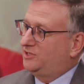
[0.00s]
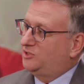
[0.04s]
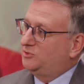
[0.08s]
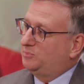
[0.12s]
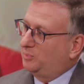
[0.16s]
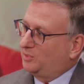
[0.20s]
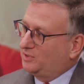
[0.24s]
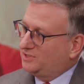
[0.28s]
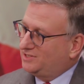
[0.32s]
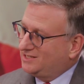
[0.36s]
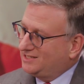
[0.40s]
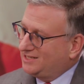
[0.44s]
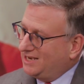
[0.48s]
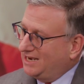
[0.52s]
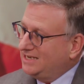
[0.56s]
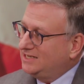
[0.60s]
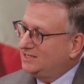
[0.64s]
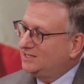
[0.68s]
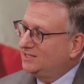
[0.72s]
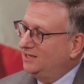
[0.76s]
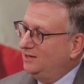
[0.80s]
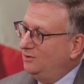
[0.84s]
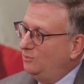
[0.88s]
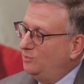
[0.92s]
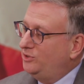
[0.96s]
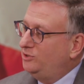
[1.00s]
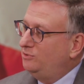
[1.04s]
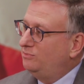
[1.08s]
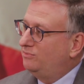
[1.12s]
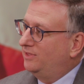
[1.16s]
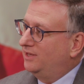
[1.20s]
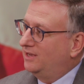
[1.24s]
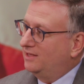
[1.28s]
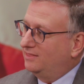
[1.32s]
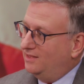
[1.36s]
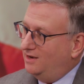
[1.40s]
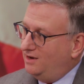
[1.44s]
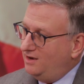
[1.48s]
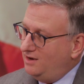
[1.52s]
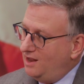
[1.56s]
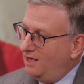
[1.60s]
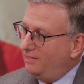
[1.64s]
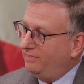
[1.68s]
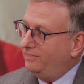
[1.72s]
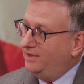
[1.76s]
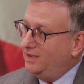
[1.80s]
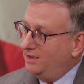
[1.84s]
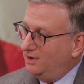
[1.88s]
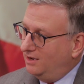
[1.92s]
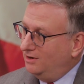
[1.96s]
It's precisely when you think that
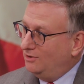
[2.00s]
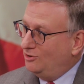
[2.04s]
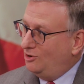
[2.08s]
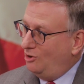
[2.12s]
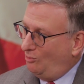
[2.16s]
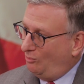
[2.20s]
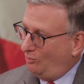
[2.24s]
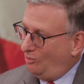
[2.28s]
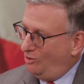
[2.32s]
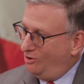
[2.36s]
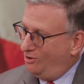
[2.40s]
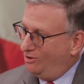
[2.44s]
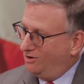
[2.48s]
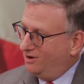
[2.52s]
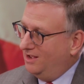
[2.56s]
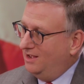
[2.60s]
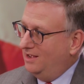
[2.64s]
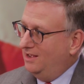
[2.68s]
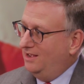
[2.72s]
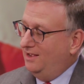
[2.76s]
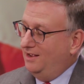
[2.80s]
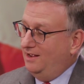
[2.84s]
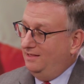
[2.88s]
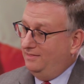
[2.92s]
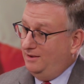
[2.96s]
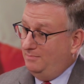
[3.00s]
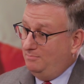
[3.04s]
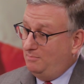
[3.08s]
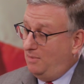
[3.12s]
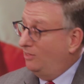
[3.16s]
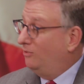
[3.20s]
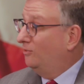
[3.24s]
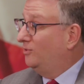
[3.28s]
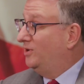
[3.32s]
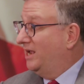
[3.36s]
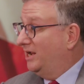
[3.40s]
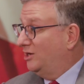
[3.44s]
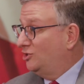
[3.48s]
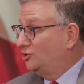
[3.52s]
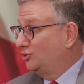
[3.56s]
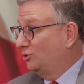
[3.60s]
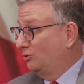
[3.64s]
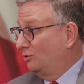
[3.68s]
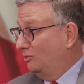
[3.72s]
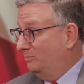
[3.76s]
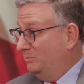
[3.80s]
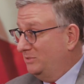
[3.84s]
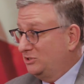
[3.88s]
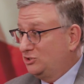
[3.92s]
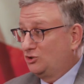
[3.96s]
nothing can go wrong that Mother
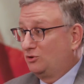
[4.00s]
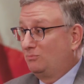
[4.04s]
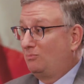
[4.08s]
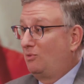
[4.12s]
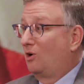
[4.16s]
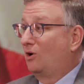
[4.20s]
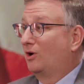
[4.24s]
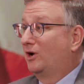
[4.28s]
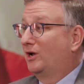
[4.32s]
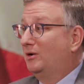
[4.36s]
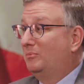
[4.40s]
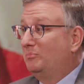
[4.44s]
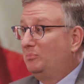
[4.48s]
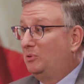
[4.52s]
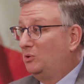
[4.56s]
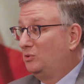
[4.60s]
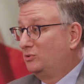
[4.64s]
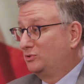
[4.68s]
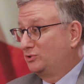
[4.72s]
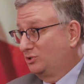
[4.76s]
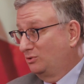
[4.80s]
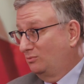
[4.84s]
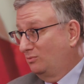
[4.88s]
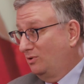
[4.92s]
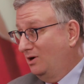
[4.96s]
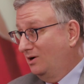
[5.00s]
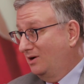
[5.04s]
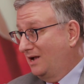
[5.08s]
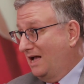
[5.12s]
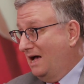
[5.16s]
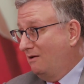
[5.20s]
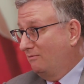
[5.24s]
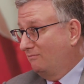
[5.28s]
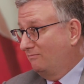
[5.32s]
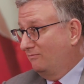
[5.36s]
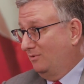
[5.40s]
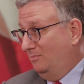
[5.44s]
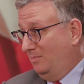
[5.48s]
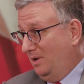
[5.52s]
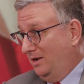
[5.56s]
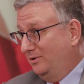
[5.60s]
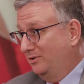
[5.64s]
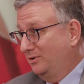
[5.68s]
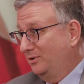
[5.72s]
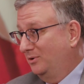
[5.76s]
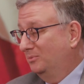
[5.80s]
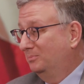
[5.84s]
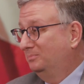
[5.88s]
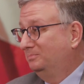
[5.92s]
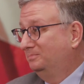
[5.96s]
Nature or Mr. Market pulls the rug out from
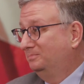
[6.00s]
under you.